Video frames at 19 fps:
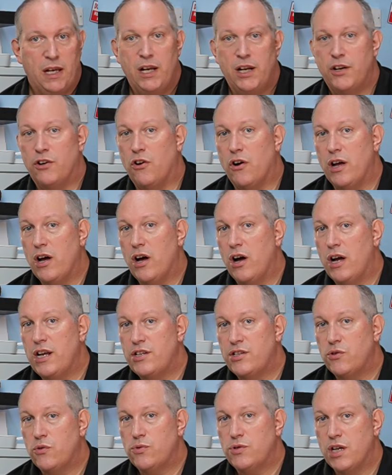Now,
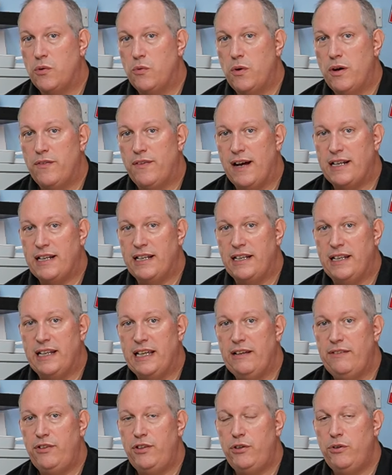it's also worth adding that
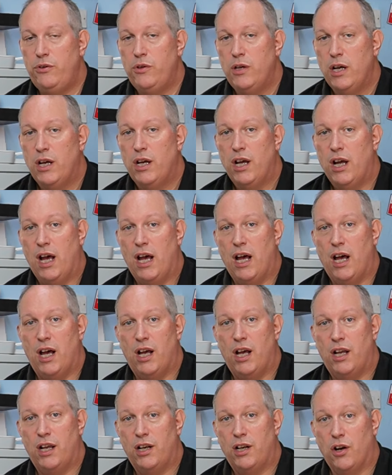if you
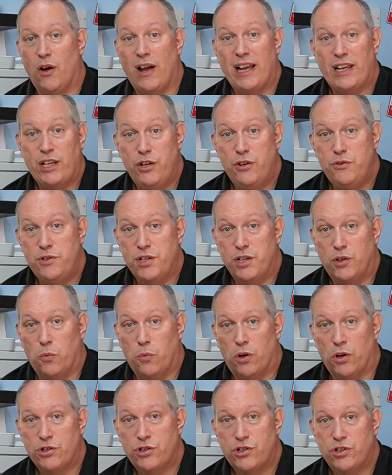like using a
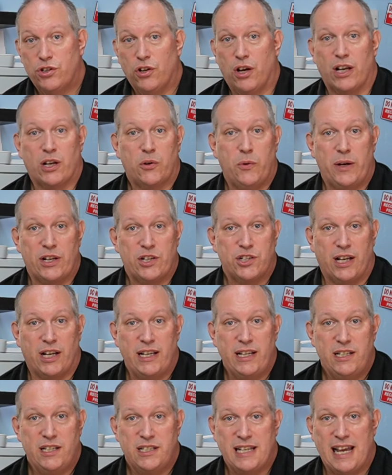wash like quick
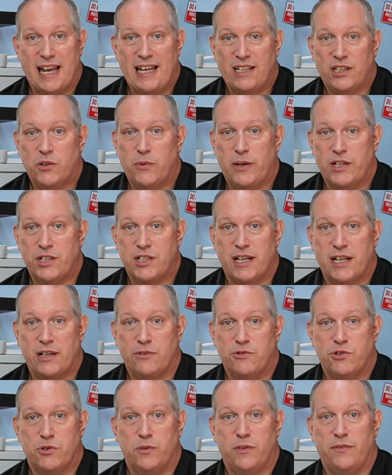shade to add quick
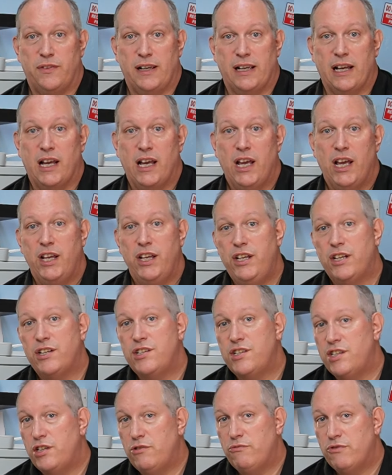shadows to a figure, you can
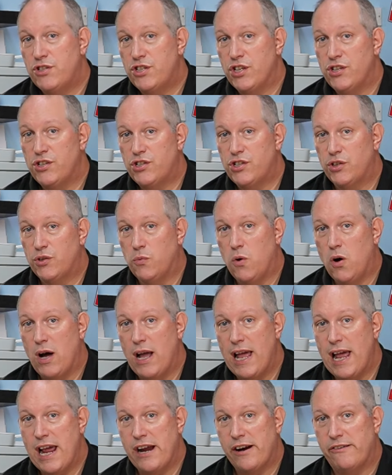still return to the white
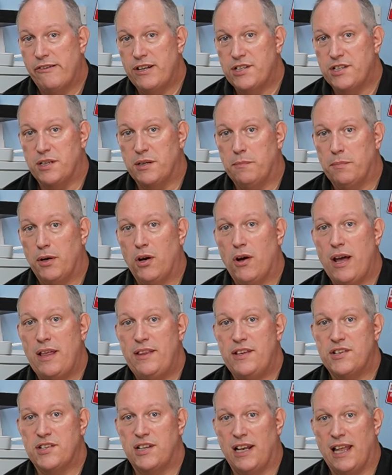areas and apply
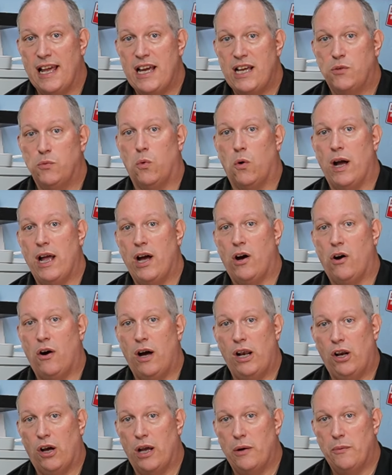this layered white
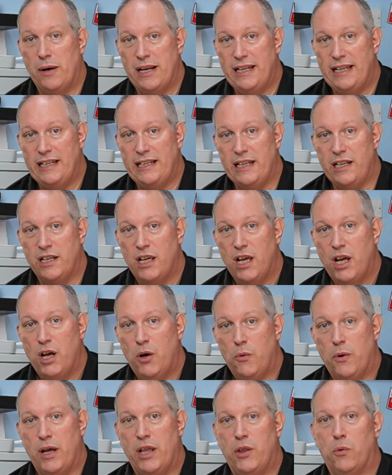highlight where needed,
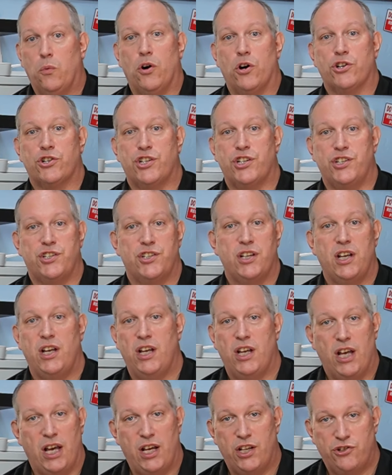when the wash
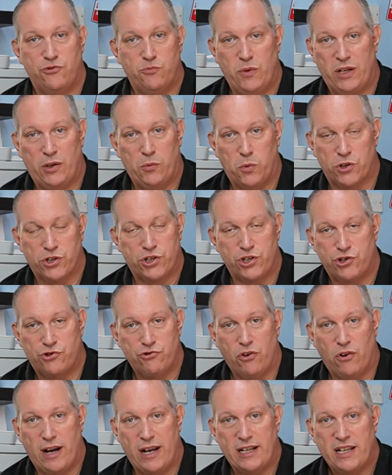has
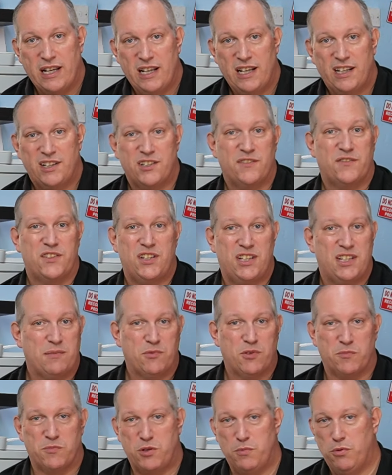dried, because obviously
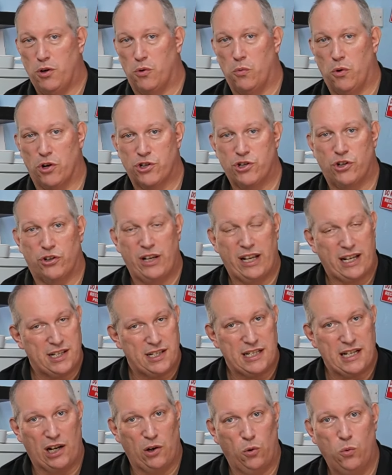sometimes you put a wash on, it can
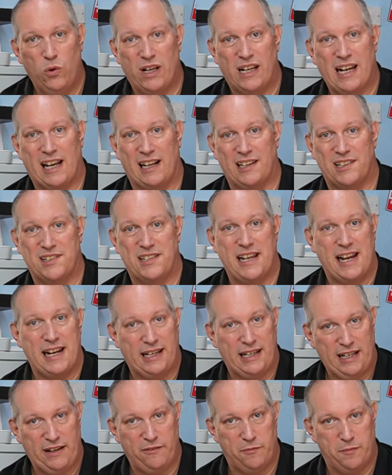dull all the colours down
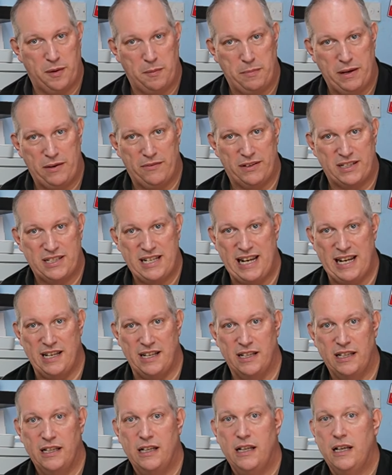and give them a bit of a tint.
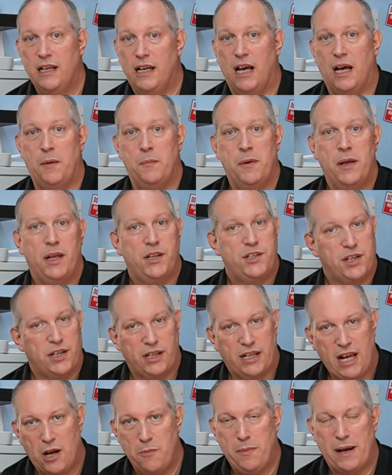So
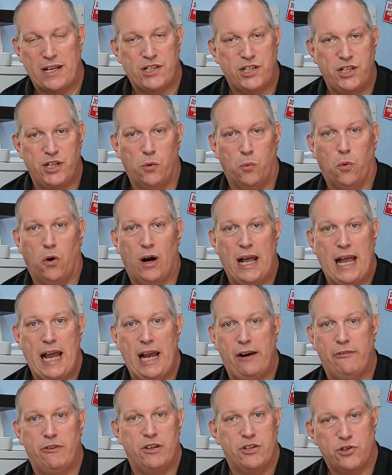go back to your white
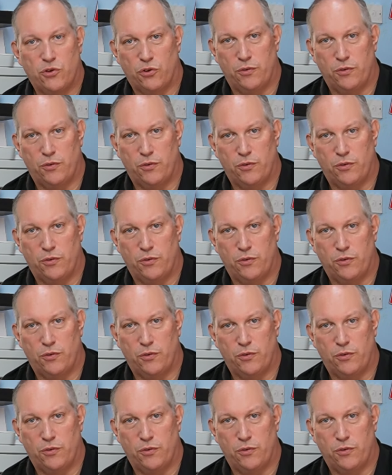areas or